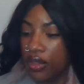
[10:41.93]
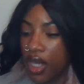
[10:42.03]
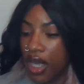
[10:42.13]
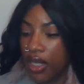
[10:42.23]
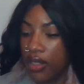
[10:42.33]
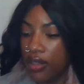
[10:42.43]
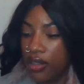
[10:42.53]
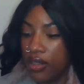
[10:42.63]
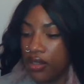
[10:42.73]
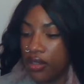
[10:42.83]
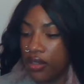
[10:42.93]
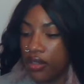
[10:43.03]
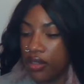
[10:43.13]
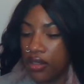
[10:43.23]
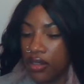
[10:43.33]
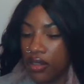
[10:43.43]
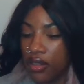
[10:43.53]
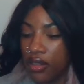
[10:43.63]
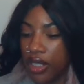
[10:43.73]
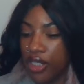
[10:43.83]
And
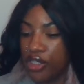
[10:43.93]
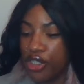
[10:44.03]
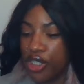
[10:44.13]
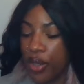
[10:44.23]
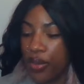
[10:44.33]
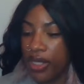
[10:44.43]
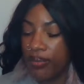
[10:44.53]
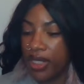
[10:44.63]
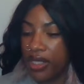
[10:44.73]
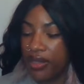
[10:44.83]
it's showing me